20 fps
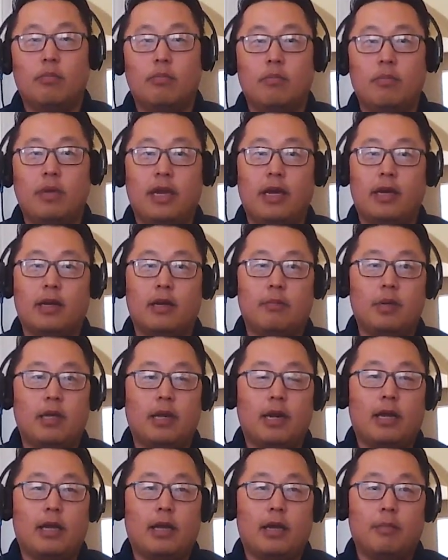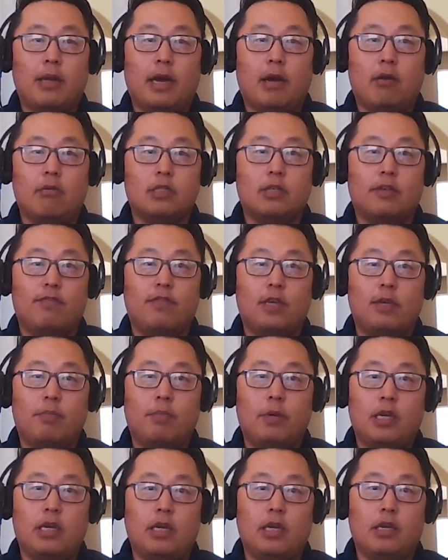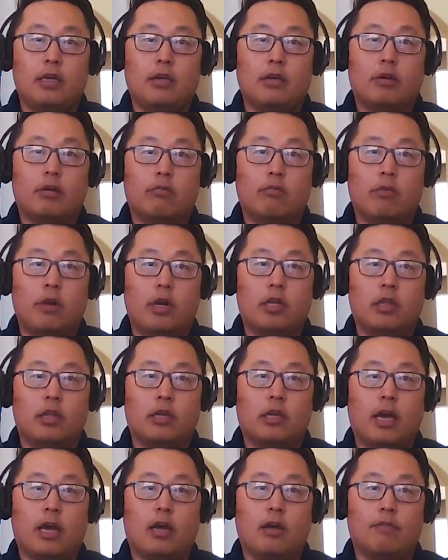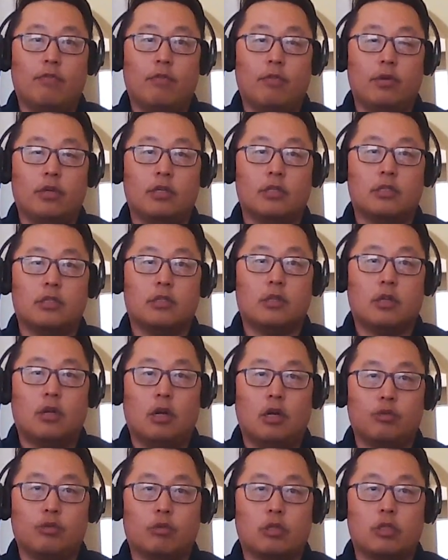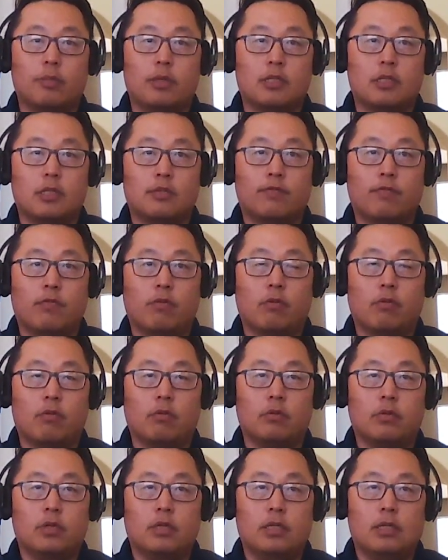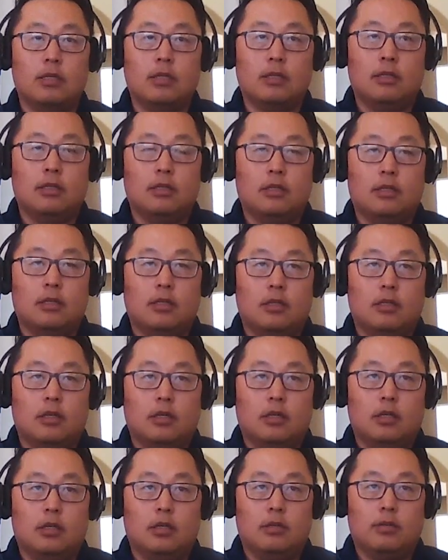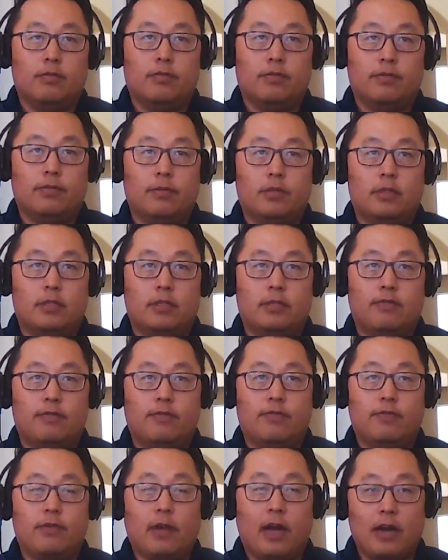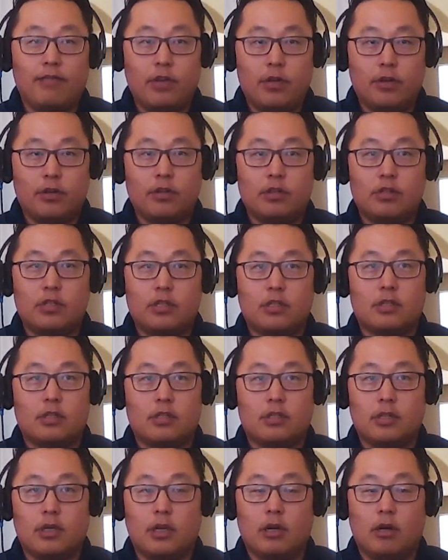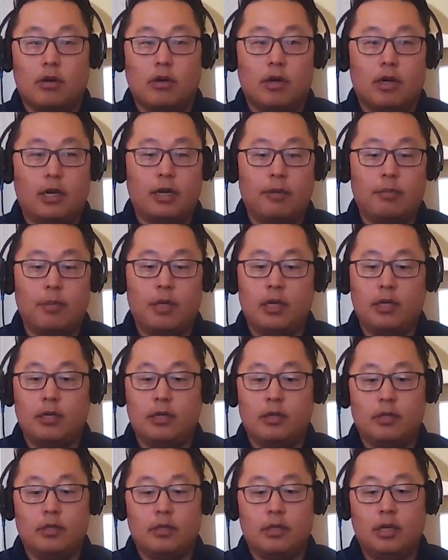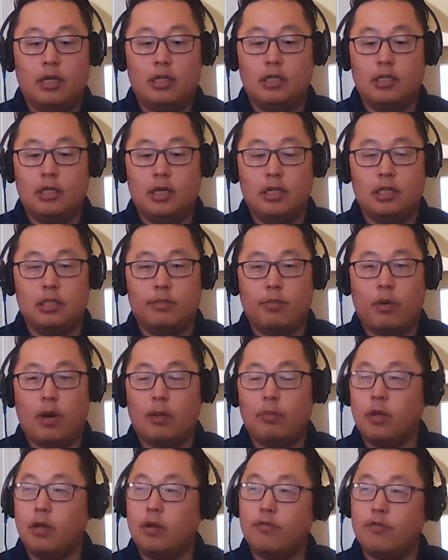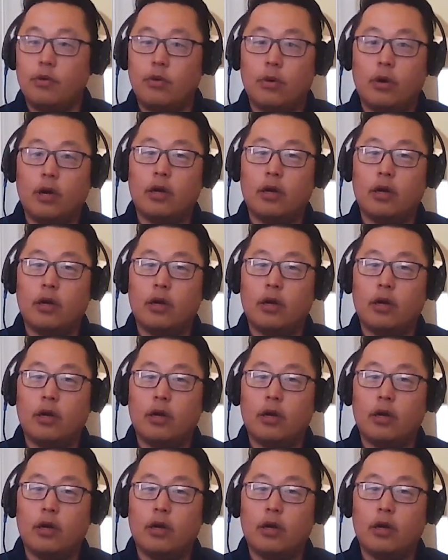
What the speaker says: Man, I was a VP running the California CollegeWorks business for 5 years. So it's probably a few